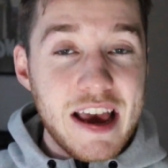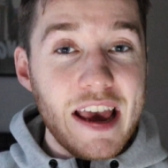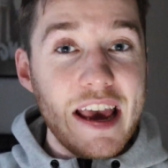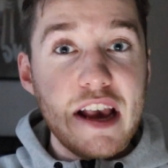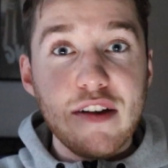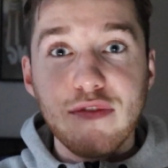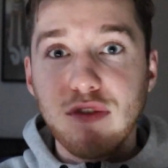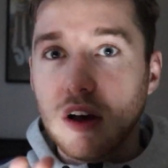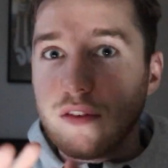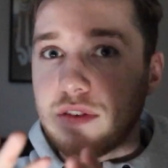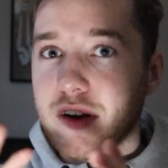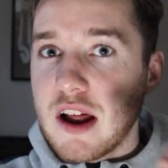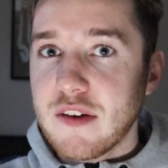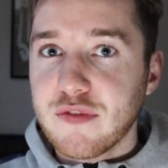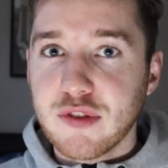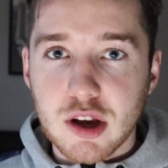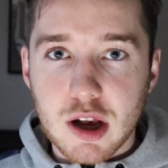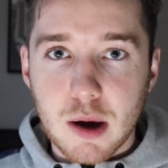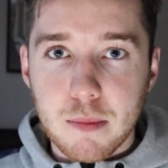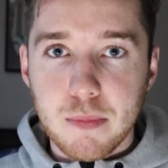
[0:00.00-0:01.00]
If I ever
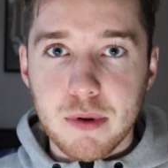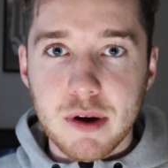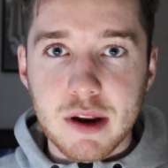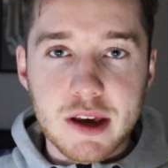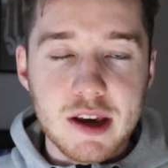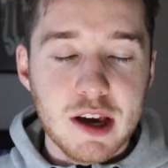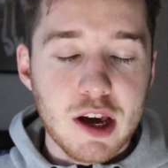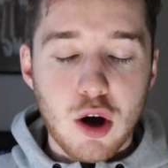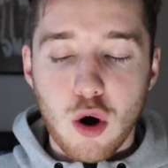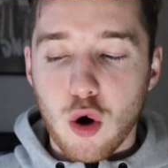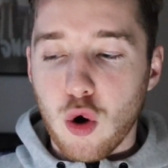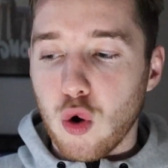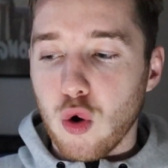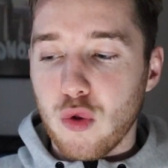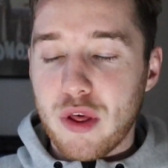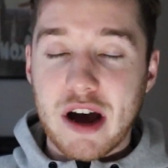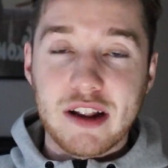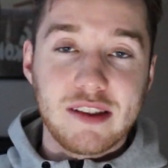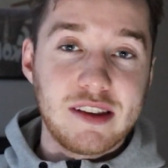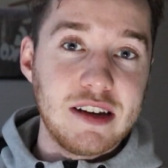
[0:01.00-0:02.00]
left the company or
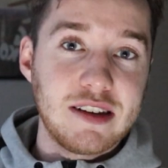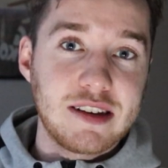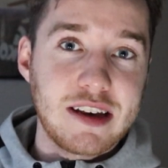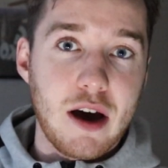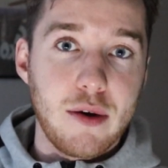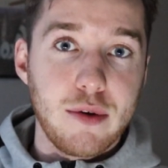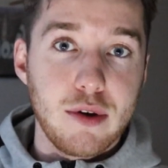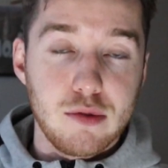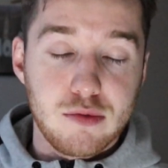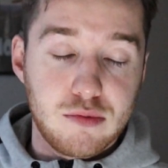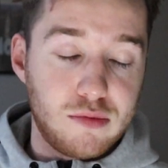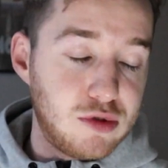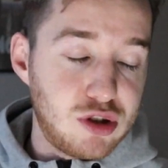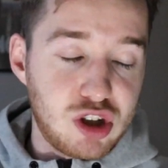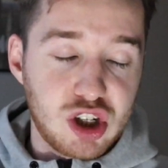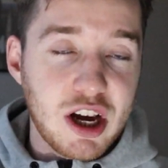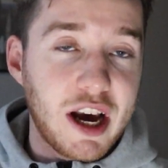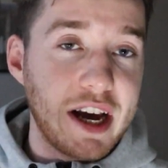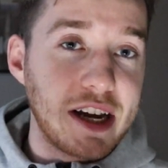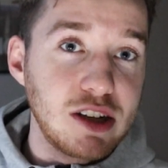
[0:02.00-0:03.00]
that discount
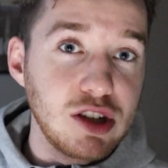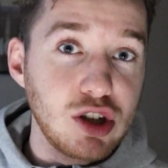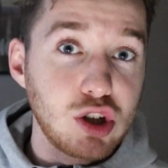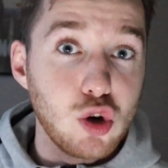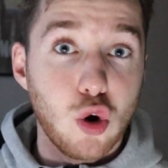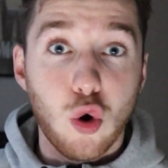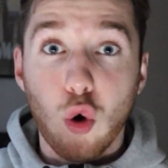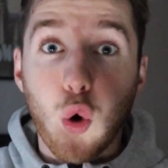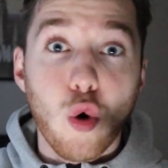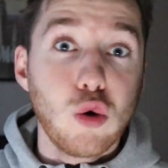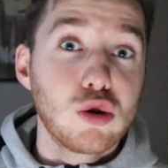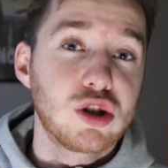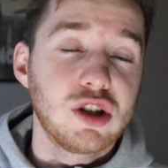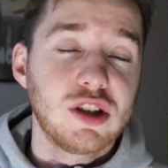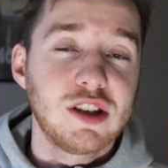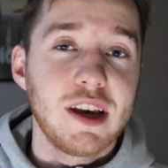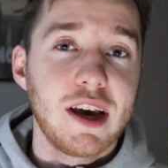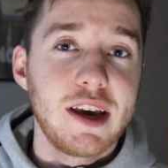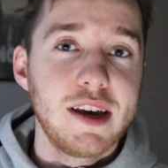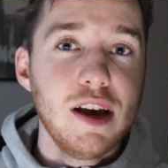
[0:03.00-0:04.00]
changed, or
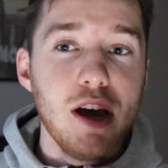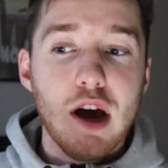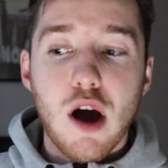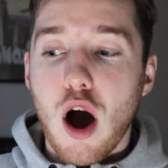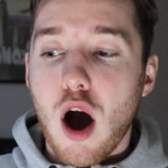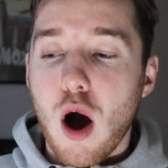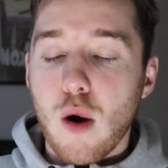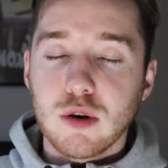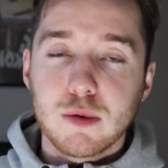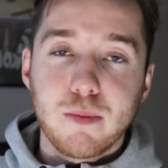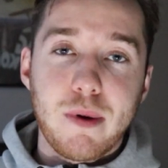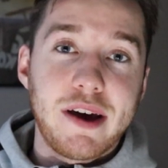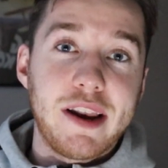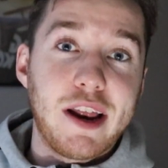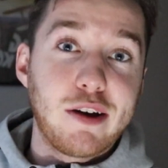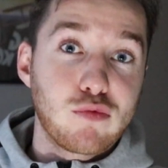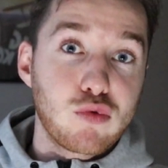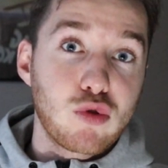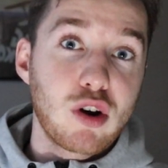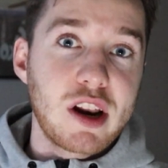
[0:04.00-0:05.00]
just say I was paying
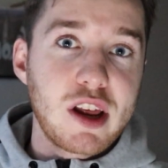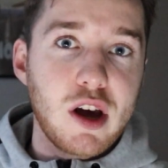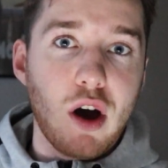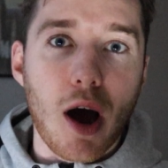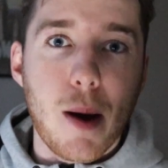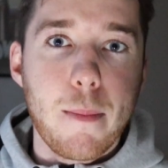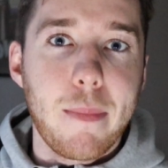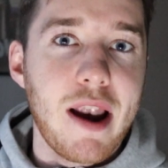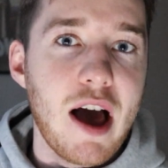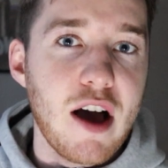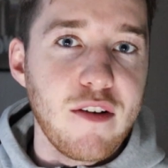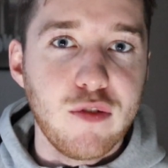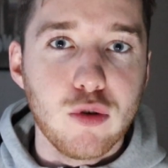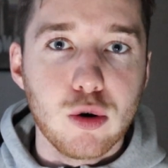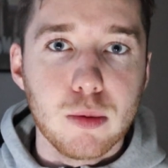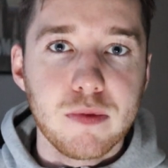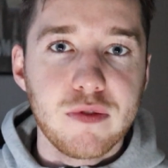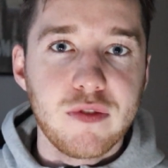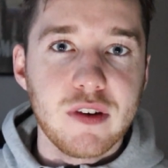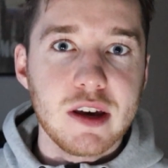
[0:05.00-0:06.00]
a really high
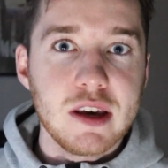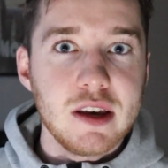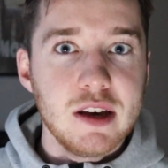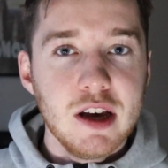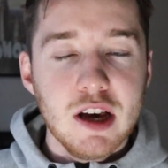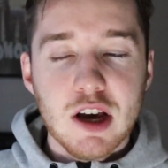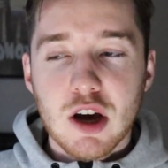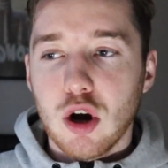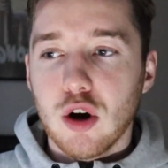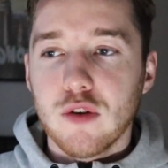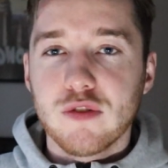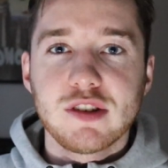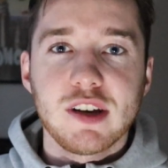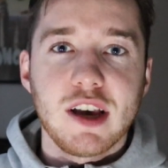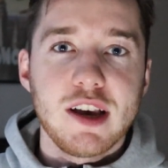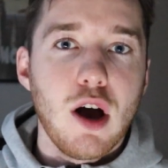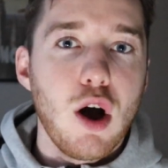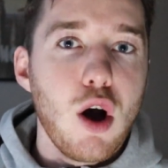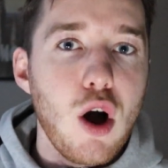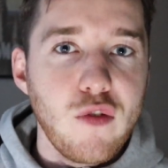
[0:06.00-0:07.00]
platform fee of
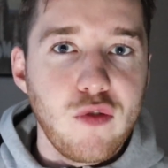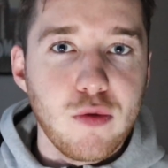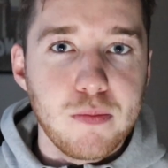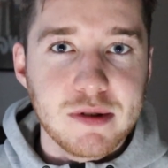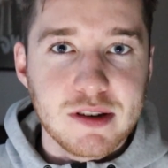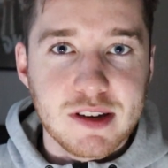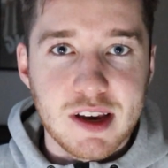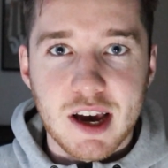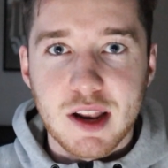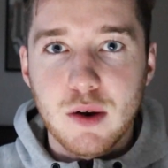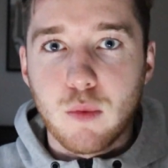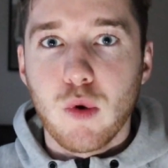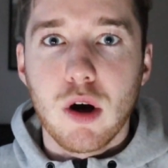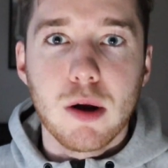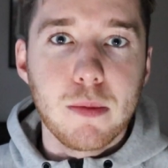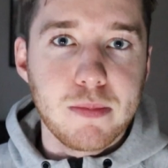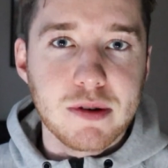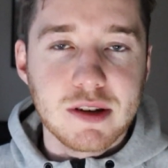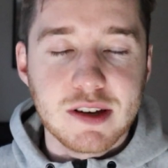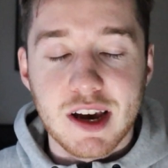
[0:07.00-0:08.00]
say 0.5%,
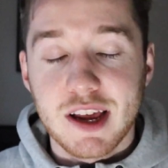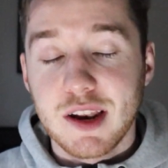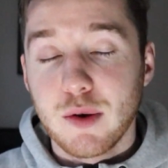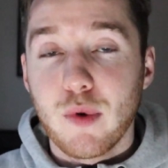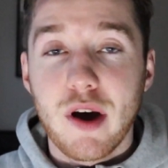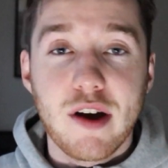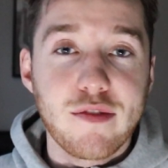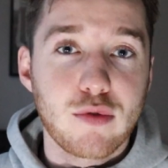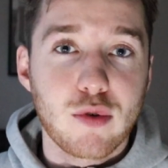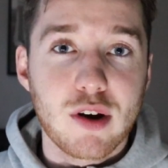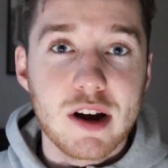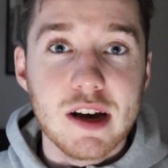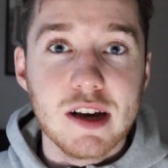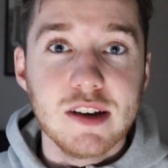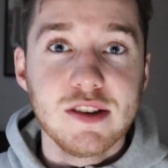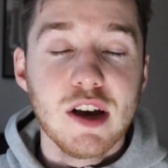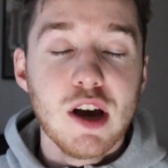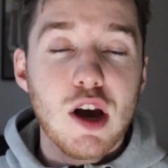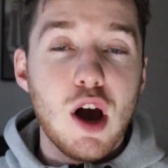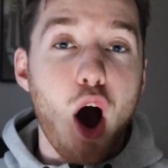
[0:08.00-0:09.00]
1%, whatever it is,